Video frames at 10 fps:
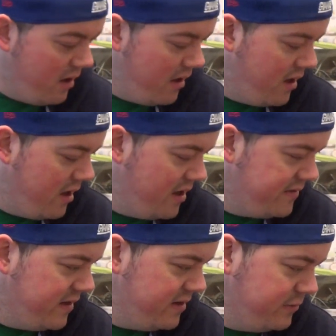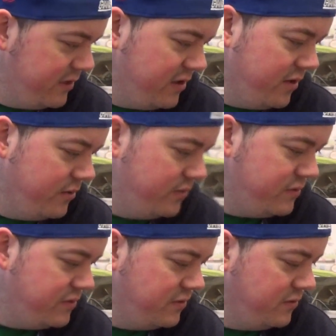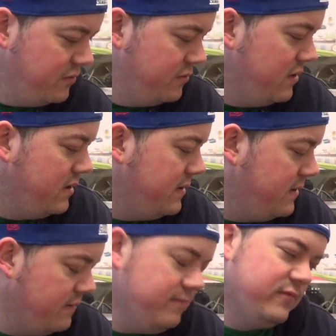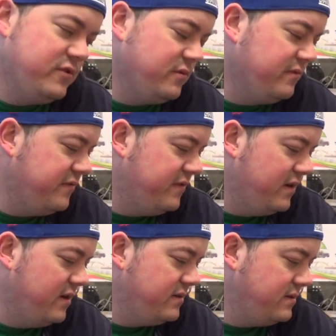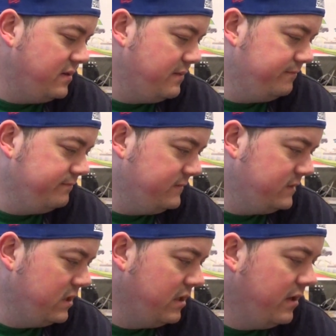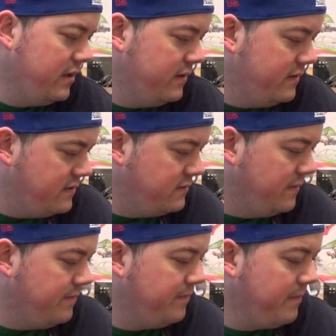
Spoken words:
And then we go to, which one first? This one.